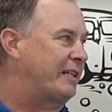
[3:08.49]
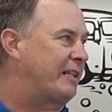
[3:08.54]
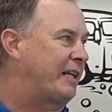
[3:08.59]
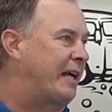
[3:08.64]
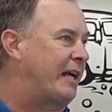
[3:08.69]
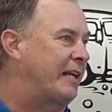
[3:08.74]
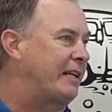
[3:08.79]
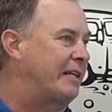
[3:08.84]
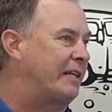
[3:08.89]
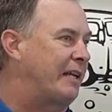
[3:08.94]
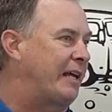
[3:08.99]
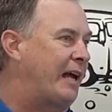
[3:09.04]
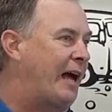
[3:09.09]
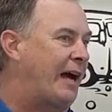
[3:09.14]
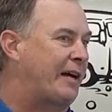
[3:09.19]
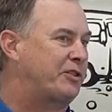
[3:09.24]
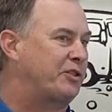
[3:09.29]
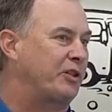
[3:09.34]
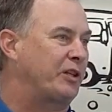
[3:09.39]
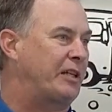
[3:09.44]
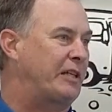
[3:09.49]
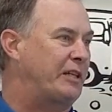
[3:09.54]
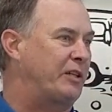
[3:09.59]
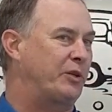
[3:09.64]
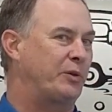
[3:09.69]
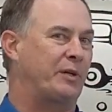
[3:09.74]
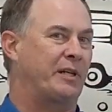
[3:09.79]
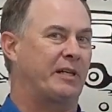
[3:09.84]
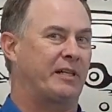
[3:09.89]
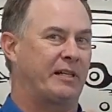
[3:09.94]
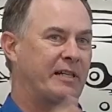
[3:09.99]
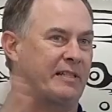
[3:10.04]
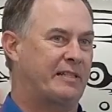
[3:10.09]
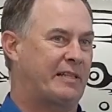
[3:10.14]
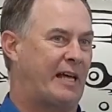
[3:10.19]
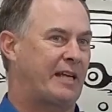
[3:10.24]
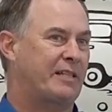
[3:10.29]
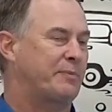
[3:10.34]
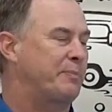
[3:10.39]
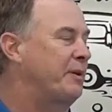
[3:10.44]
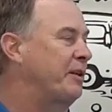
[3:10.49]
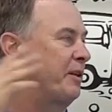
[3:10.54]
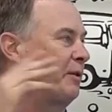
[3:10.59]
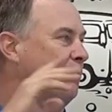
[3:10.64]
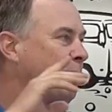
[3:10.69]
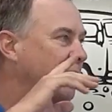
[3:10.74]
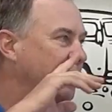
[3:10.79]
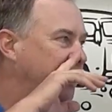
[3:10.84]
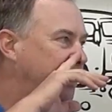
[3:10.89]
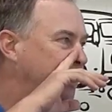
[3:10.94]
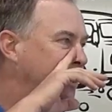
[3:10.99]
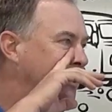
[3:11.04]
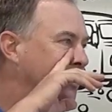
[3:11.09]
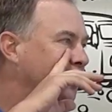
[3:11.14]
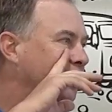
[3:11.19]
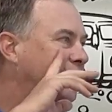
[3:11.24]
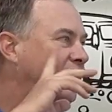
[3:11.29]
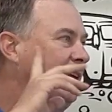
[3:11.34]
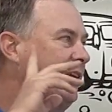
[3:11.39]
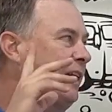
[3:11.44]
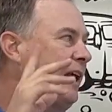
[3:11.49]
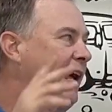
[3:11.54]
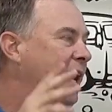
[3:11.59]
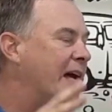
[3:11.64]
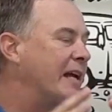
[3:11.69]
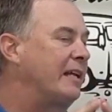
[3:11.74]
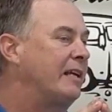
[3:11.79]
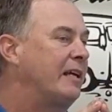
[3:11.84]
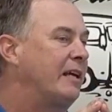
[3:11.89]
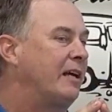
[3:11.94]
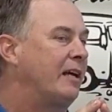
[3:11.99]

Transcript: and actually doing an assessment of the market and looking at